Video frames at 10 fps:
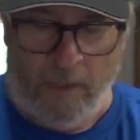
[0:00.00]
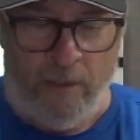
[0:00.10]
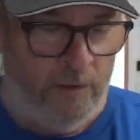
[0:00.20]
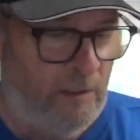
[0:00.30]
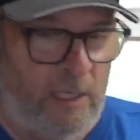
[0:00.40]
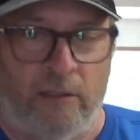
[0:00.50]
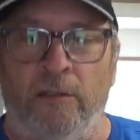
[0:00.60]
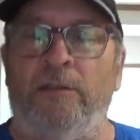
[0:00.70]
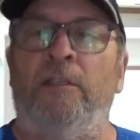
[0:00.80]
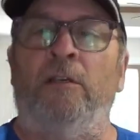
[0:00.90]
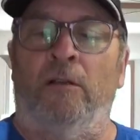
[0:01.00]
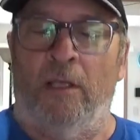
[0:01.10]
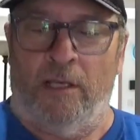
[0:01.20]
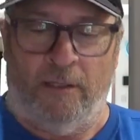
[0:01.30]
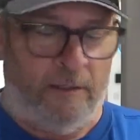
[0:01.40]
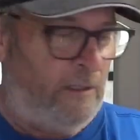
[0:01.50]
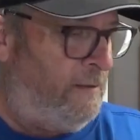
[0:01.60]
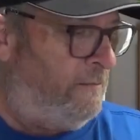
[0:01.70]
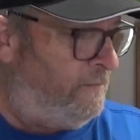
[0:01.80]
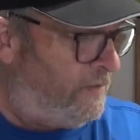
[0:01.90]
It's got a little deal on it that you
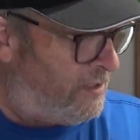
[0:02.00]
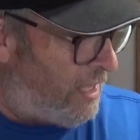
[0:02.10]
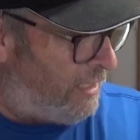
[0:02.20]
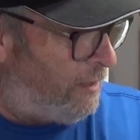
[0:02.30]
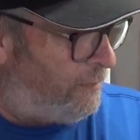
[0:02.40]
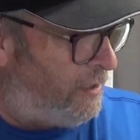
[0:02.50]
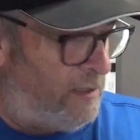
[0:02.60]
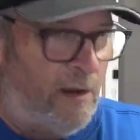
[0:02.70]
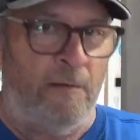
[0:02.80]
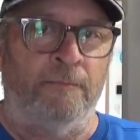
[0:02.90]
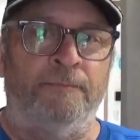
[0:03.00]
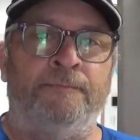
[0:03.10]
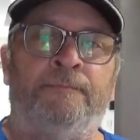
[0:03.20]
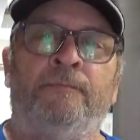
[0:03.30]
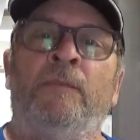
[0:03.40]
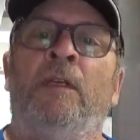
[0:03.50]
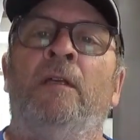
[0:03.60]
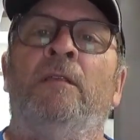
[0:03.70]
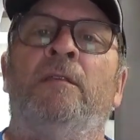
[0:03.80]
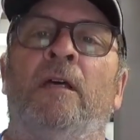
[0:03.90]
slide up in there.
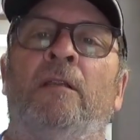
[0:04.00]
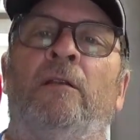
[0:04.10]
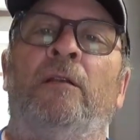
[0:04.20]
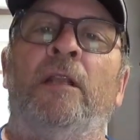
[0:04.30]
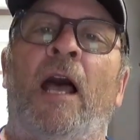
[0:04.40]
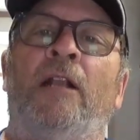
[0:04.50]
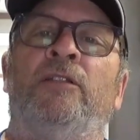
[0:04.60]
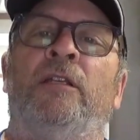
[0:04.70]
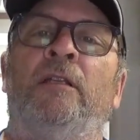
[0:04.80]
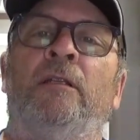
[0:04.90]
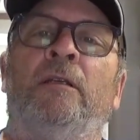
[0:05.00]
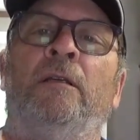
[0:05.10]
It's got a little notch in it,